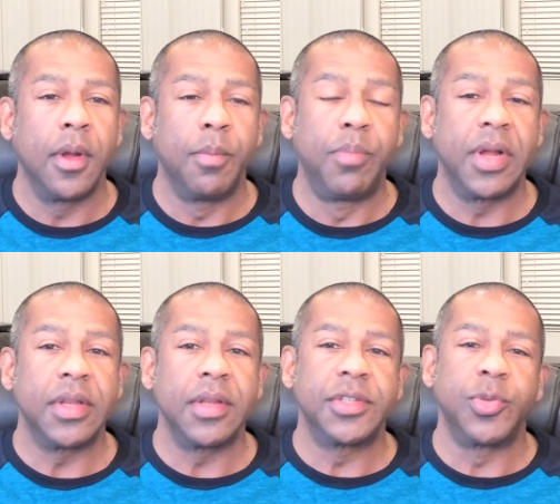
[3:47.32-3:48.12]

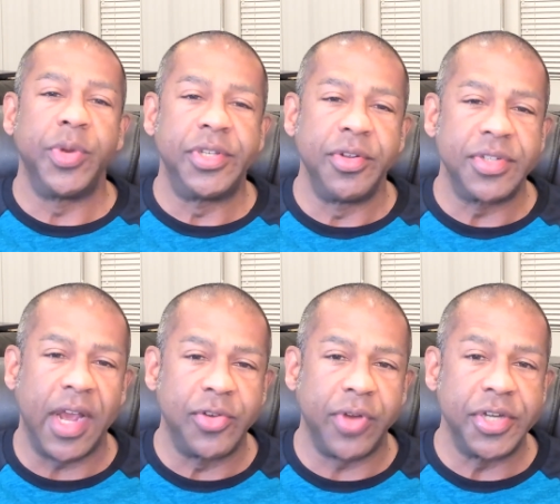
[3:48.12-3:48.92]
but to reduce
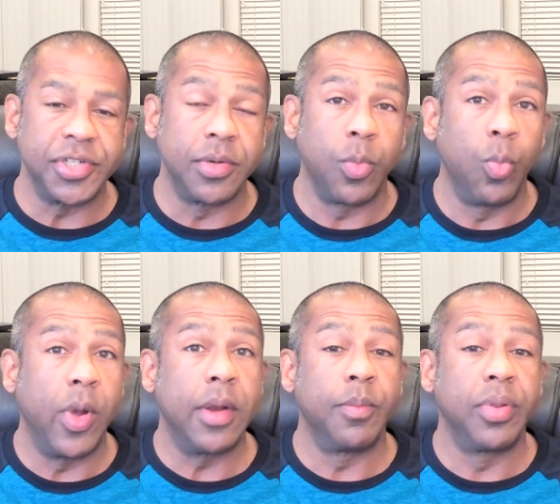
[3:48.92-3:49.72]
hydration
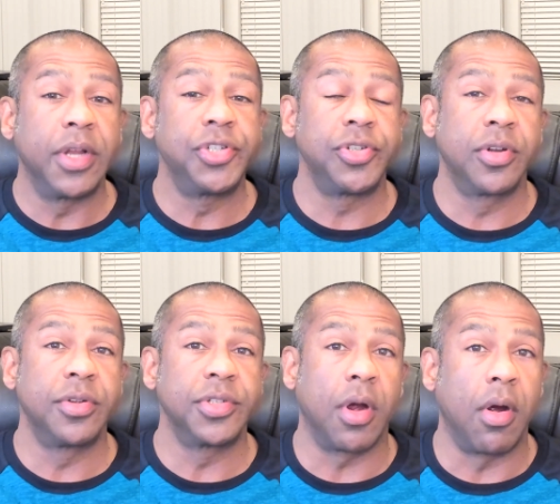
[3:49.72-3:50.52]
when blood
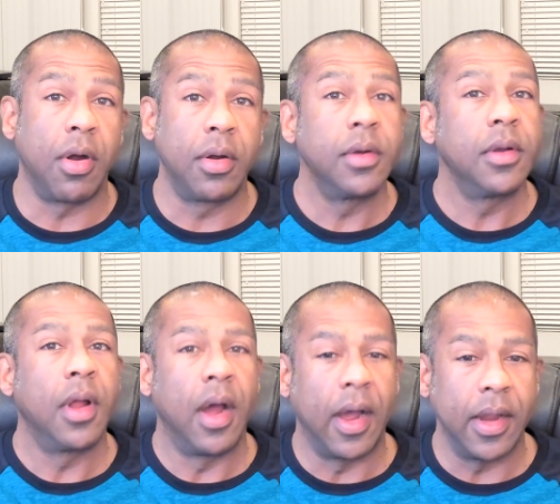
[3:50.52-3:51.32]
sugars are
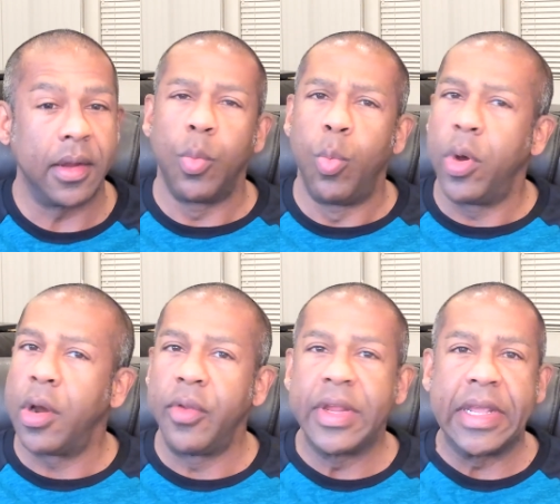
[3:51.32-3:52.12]
high. What
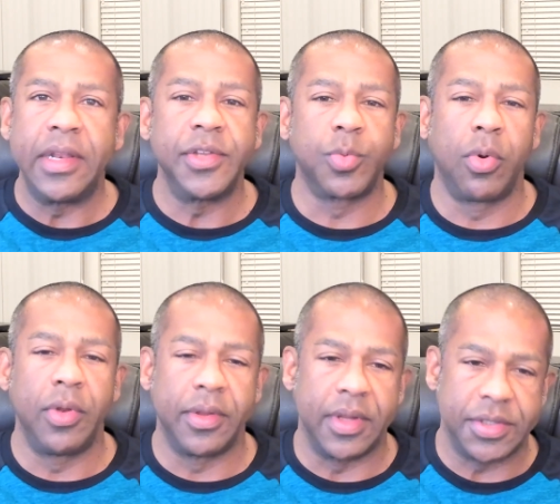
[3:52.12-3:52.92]
are the kidneys'
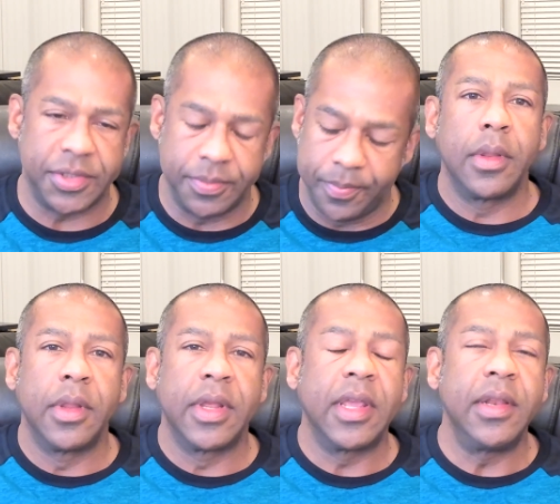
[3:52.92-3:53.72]
role in this?
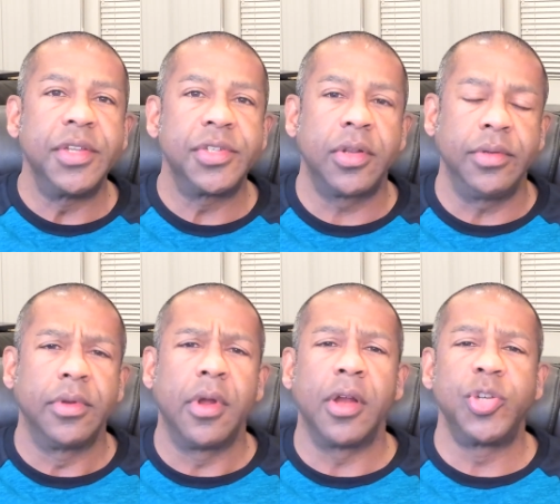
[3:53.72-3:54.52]
The kidneys
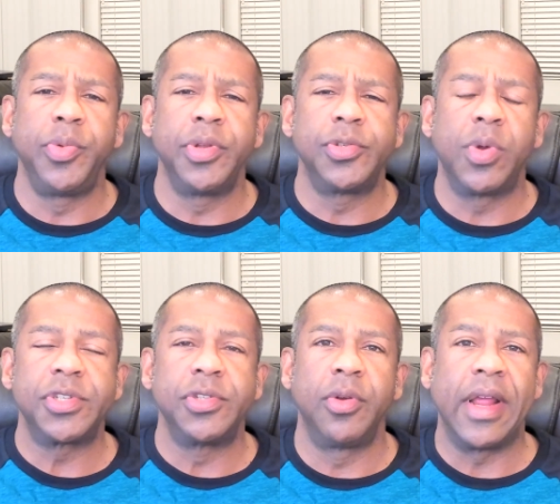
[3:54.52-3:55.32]
contribute to
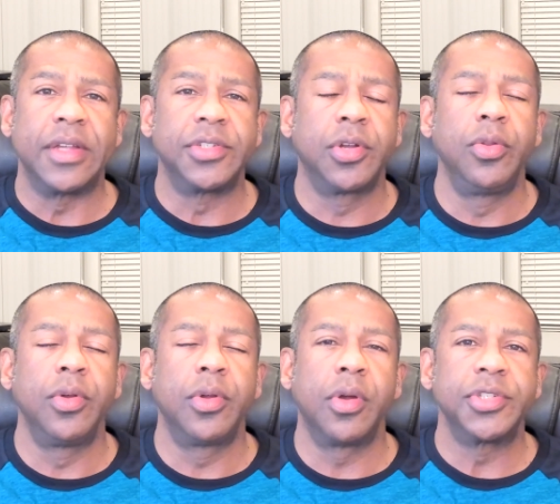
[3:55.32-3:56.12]
what's known as
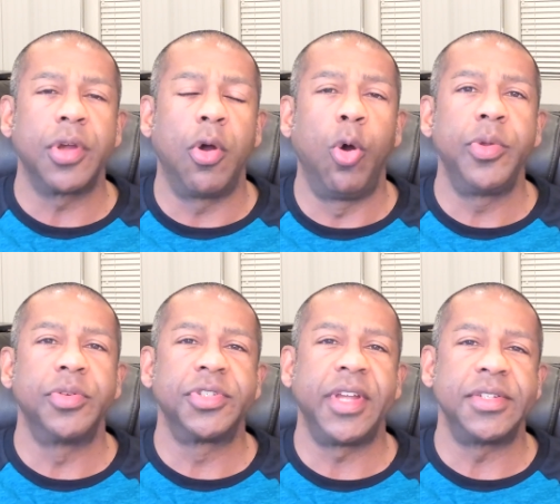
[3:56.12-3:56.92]
glucose
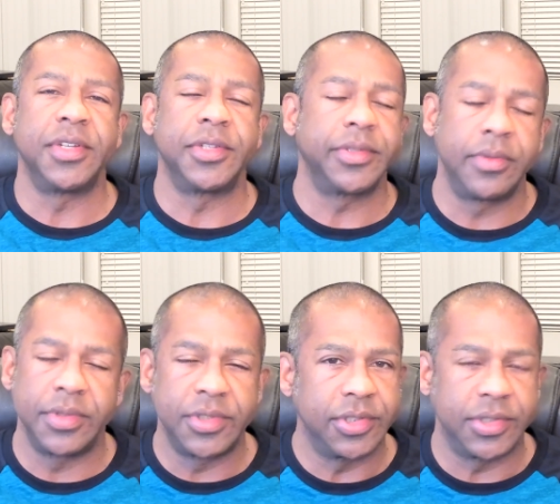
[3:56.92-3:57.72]
homeostasis.
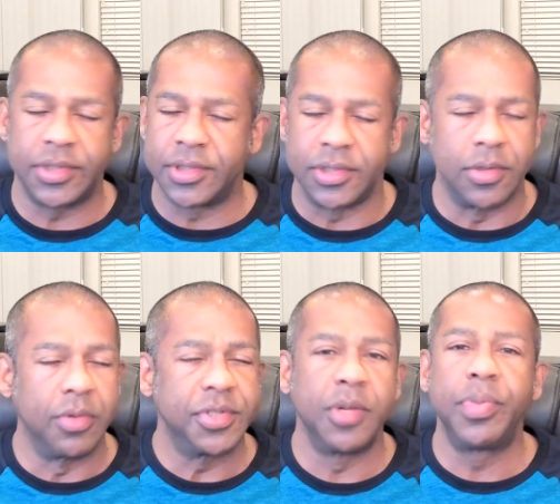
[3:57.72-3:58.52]
So
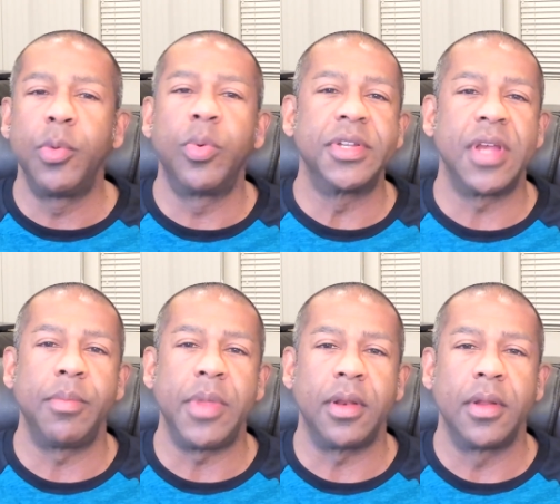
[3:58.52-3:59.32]
simply, what does that
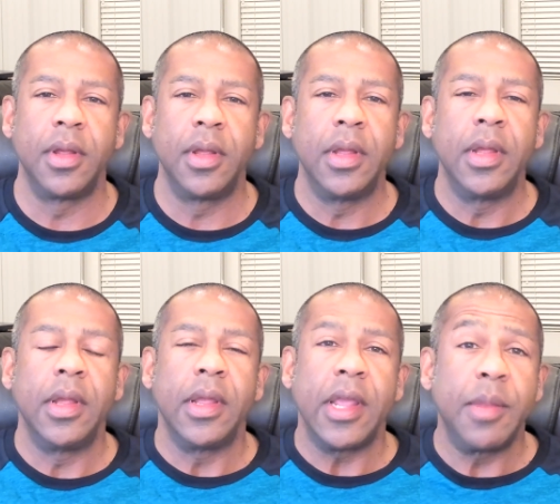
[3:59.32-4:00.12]
mean?
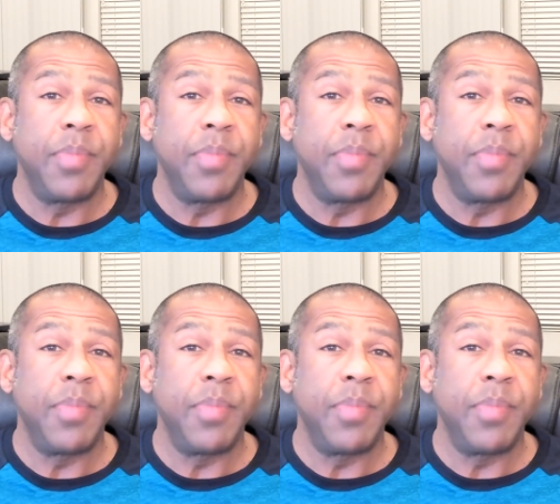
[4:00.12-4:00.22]
It